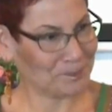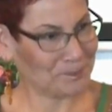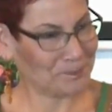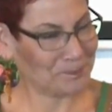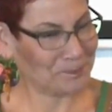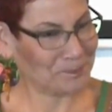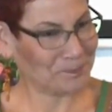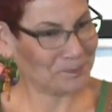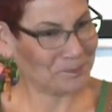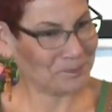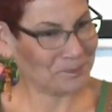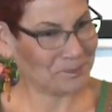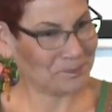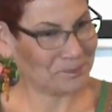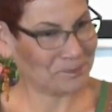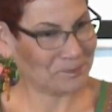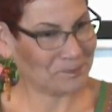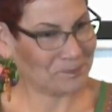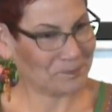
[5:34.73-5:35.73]

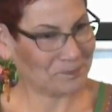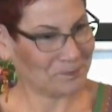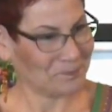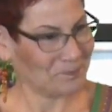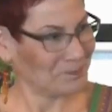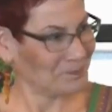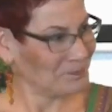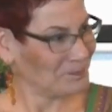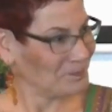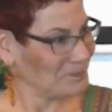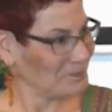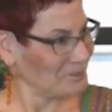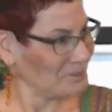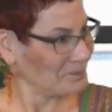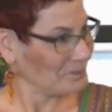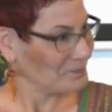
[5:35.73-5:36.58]
Nobody speaks.